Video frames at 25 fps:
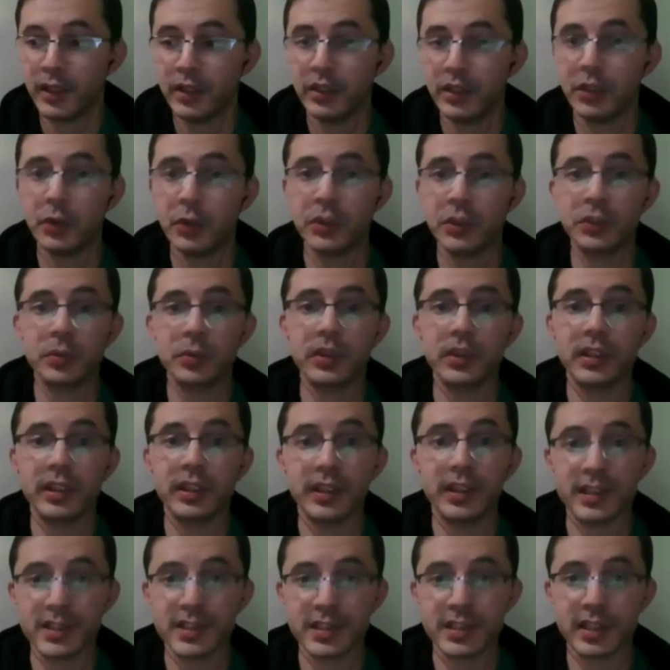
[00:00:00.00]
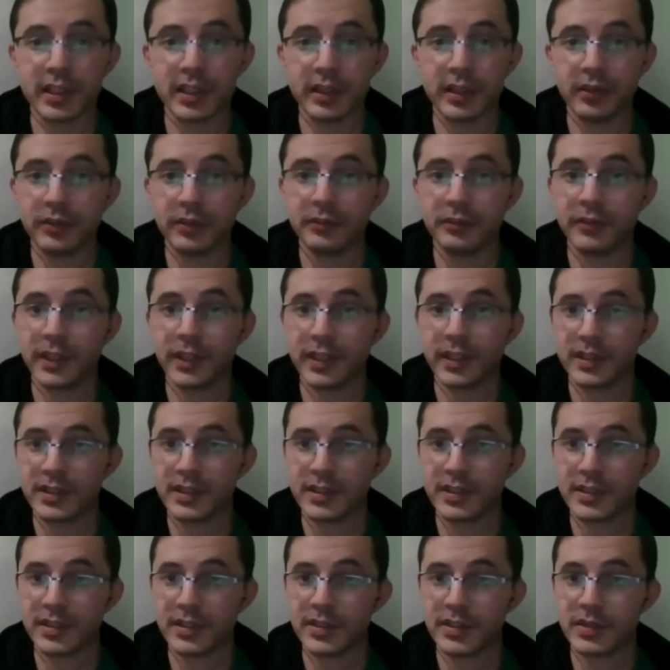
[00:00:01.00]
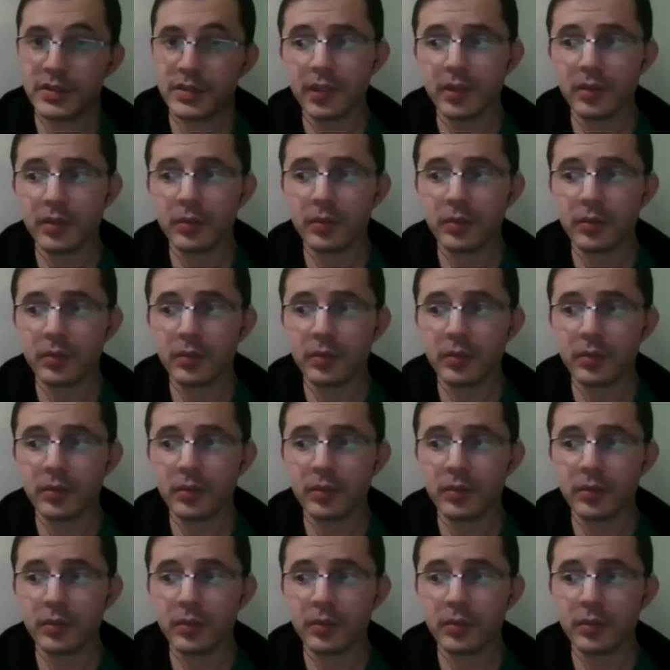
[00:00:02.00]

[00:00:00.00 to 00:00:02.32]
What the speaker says: Usually, this kind of cases,